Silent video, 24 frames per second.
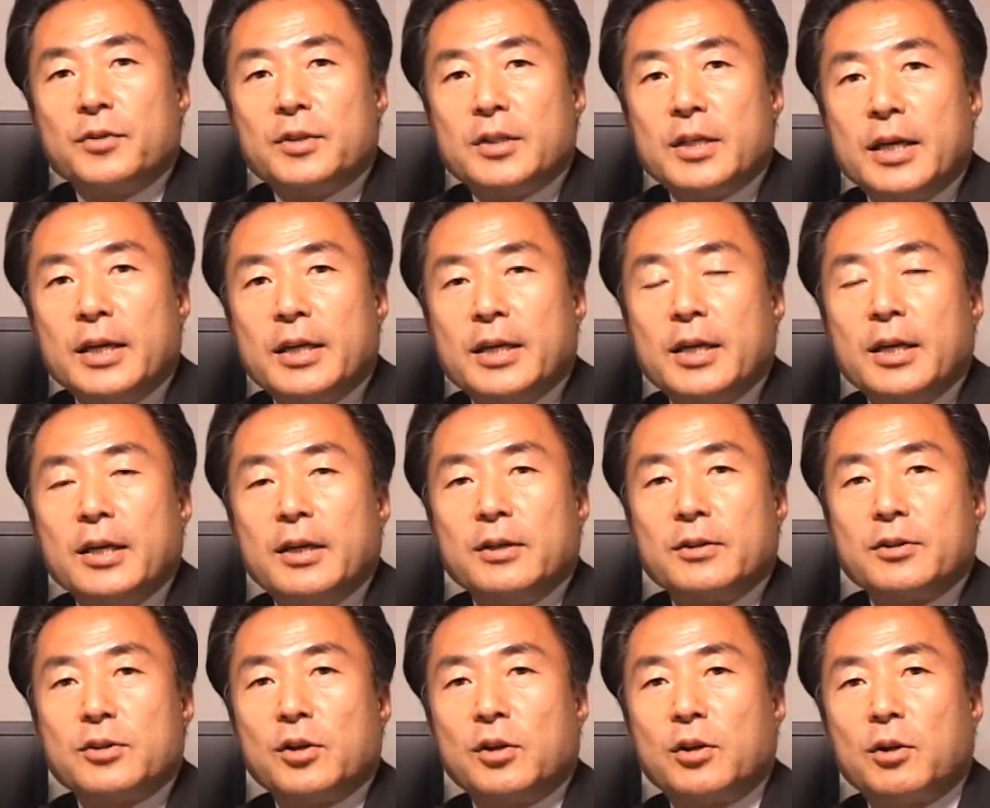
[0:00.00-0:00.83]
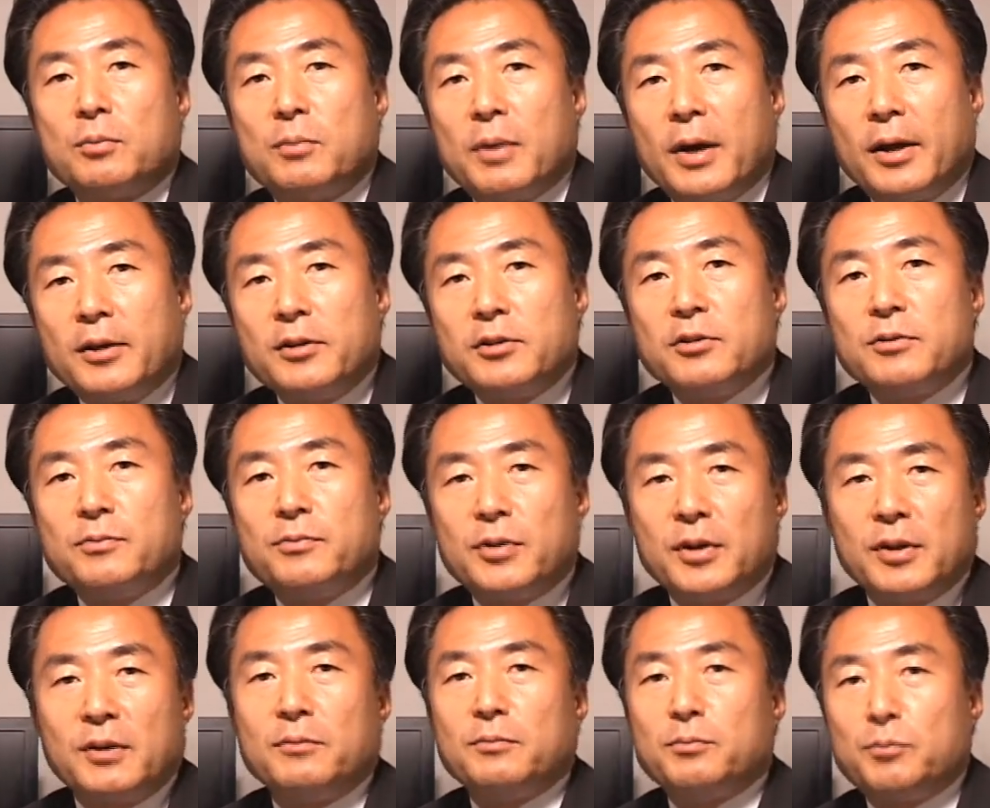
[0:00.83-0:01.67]
taking sort of
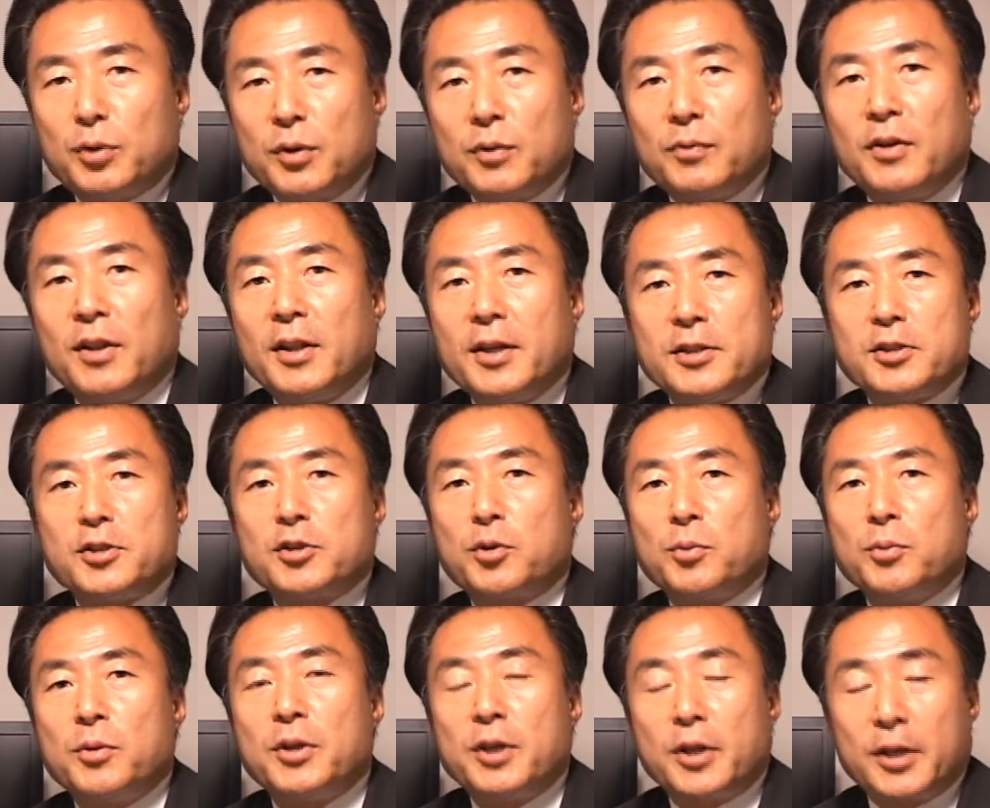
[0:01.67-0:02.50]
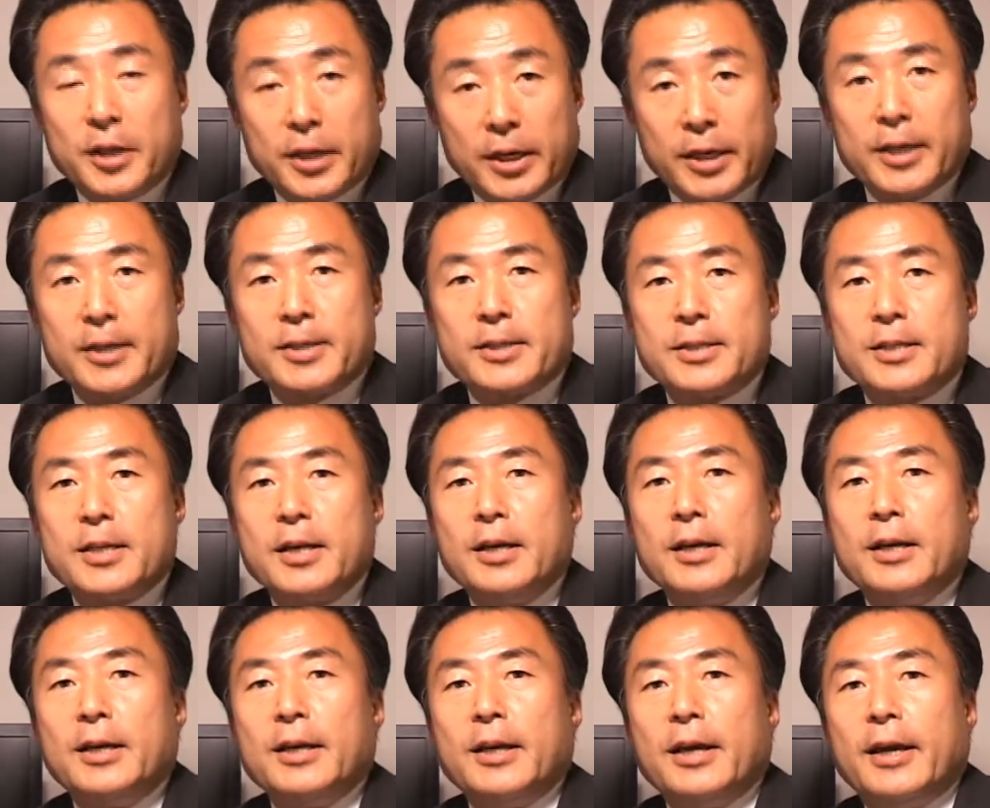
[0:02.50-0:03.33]
underprivileged community kids
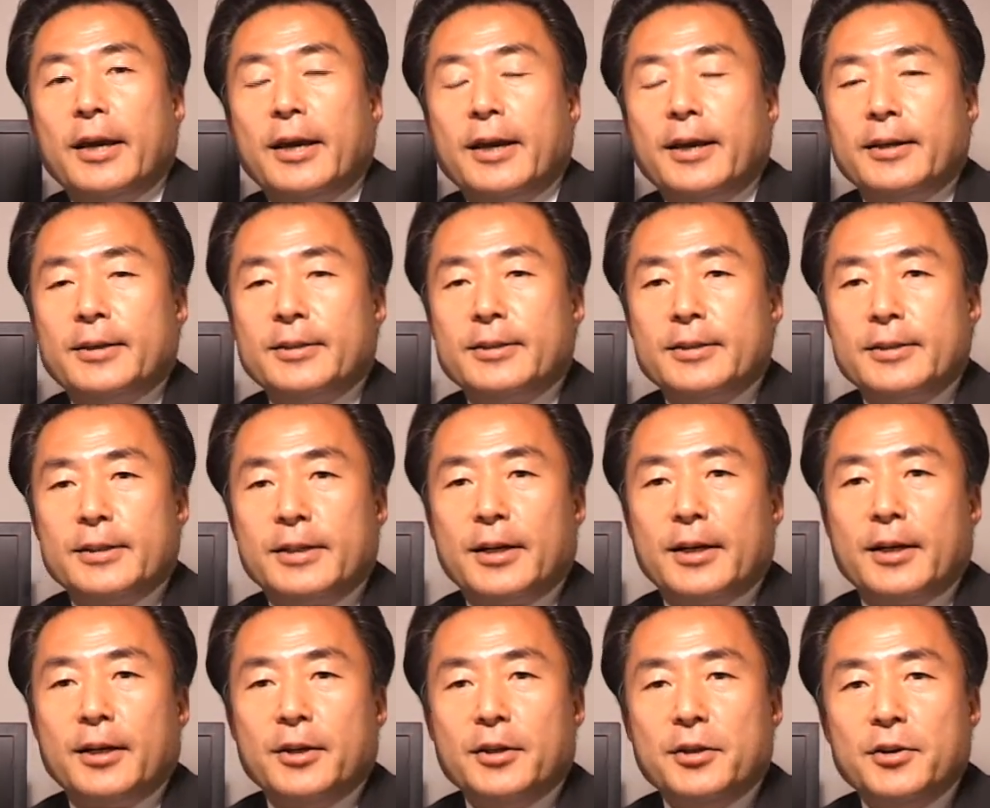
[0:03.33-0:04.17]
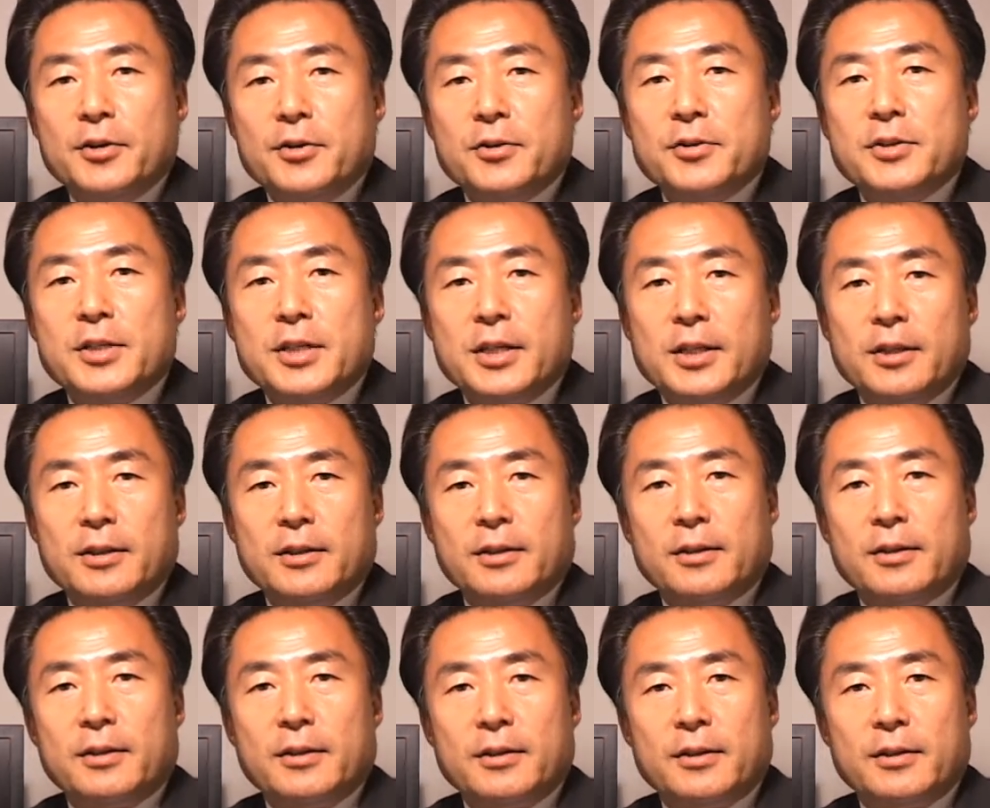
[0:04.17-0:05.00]
and
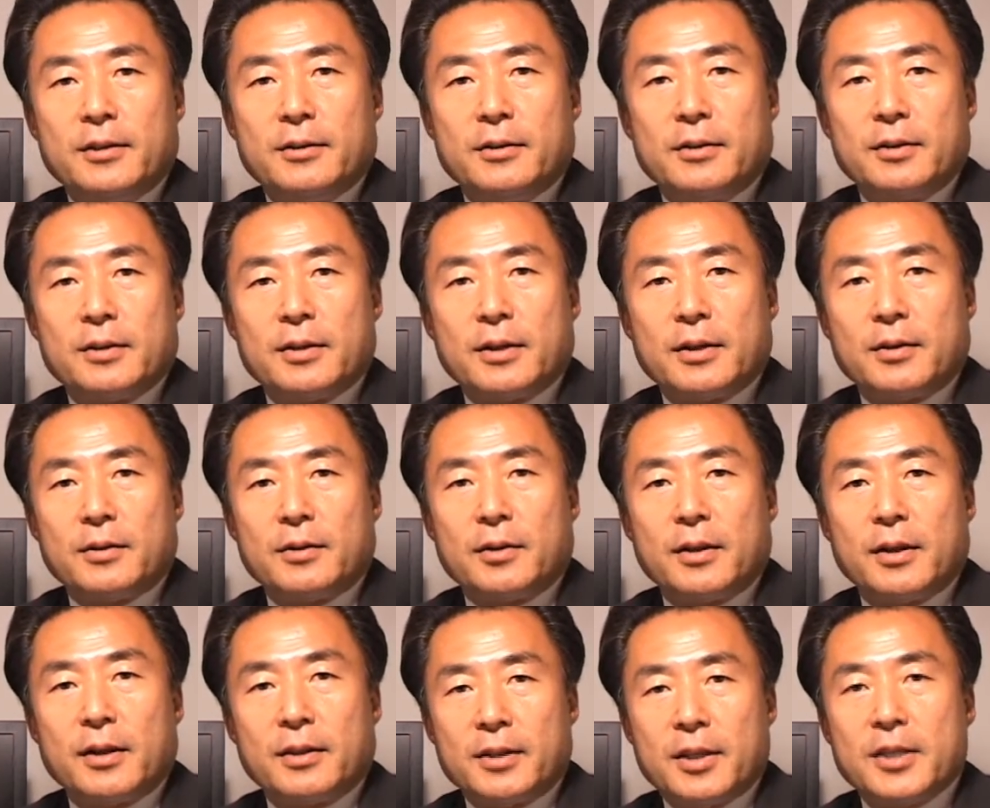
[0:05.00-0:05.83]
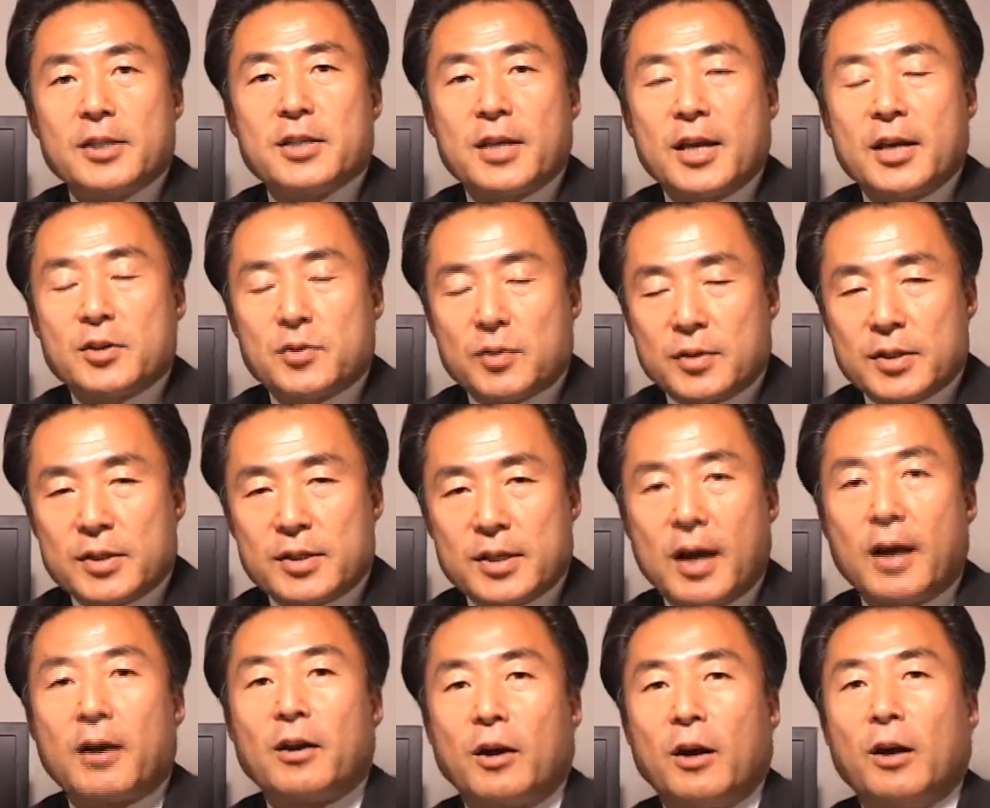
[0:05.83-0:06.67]
using, this case was
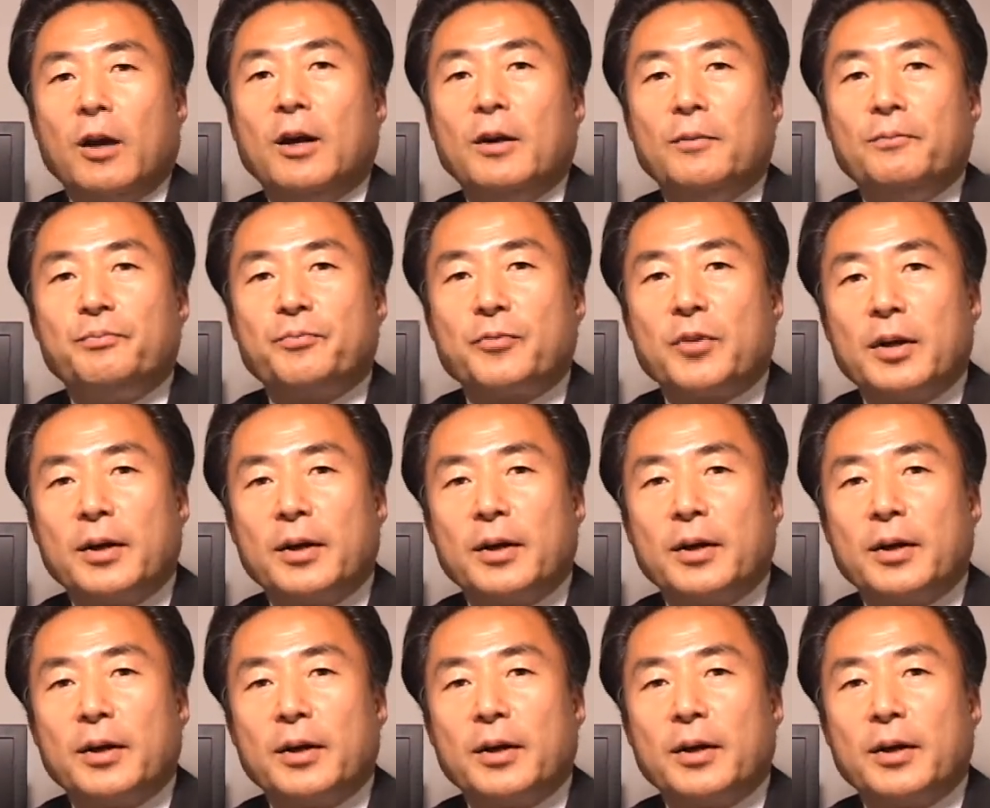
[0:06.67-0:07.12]
soccer,